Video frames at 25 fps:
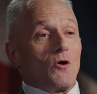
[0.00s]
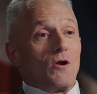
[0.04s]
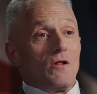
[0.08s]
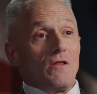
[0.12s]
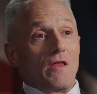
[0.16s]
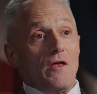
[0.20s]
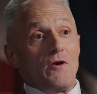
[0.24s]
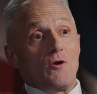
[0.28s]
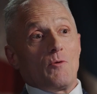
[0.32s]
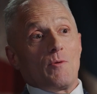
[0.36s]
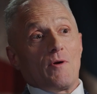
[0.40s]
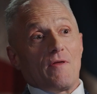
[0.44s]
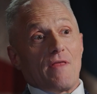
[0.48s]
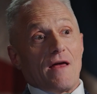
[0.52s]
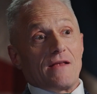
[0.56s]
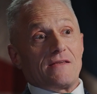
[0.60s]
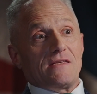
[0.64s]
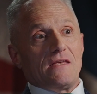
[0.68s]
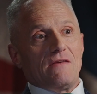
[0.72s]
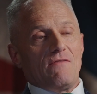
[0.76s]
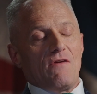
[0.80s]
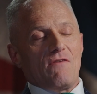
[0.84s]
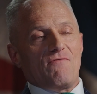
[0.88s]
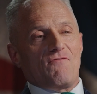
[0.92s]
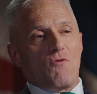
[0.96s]
go to london real dot
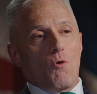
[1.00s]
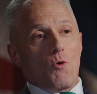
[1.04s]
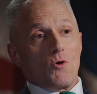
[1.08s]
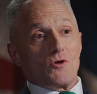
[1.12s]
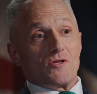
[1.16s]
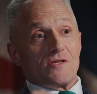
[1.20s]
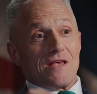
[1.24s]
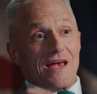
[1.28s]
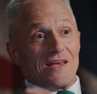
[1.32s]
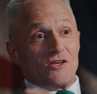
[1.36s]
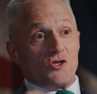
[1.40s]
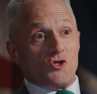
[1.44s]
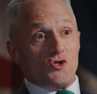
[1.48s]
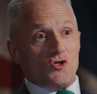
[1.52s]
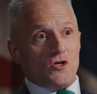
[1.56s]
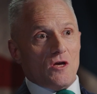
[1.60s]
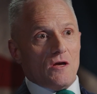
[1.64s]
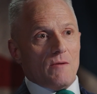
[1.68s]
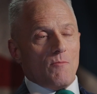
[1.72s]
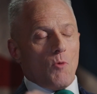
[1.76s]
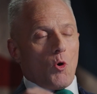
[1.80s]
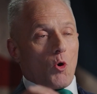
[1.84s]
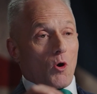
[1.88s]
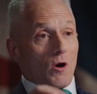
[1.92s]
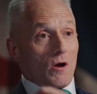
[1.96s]
t v forward slash
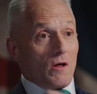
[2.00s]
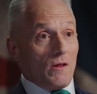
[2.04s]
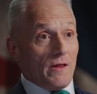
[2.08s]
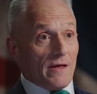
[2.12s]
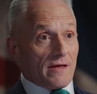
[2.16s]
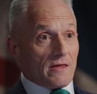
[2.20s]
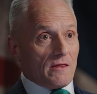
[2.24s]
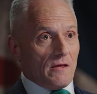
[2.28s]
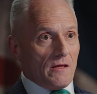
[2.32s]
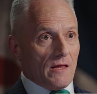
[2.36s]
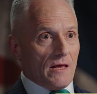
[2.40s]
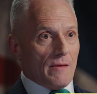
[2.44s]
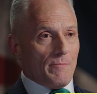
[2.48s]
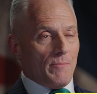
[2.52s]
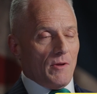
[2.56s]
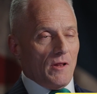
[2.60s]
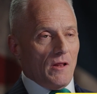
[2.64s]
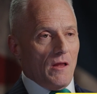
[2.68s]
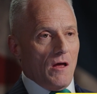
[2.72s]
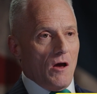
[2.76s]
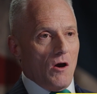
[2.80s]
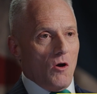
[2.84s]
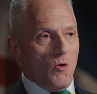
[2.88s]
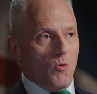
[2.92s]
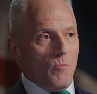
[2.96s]
Jim or click the link
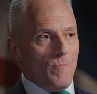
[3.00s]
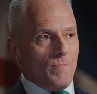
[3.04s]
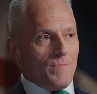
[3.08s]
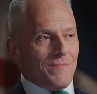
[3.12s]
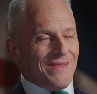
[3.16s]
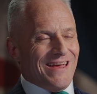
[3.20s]
below.